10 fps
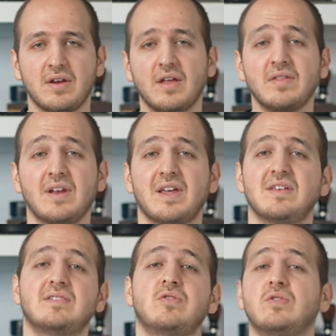
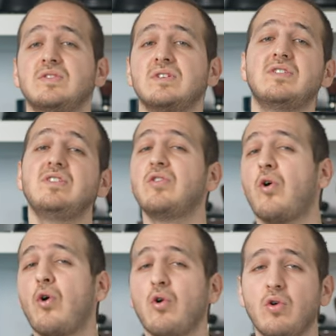Nonetheless, considering
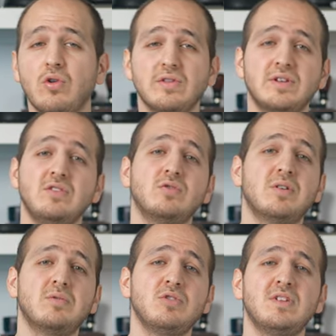all the new
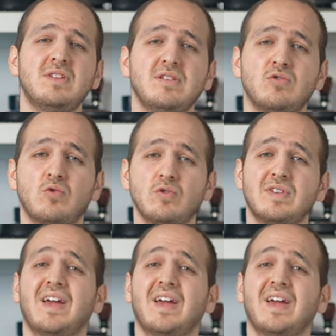WDT tools